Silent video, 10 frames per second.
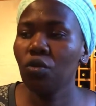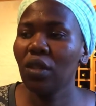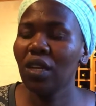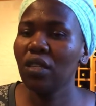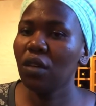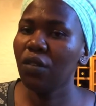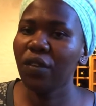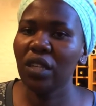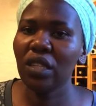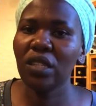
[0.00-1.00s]
to that
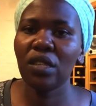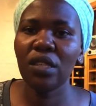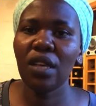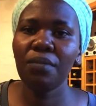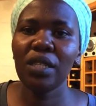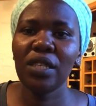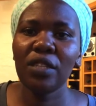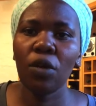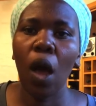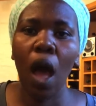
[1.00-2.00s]
girlfriend is the same
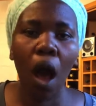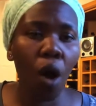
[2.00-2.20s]
treatment.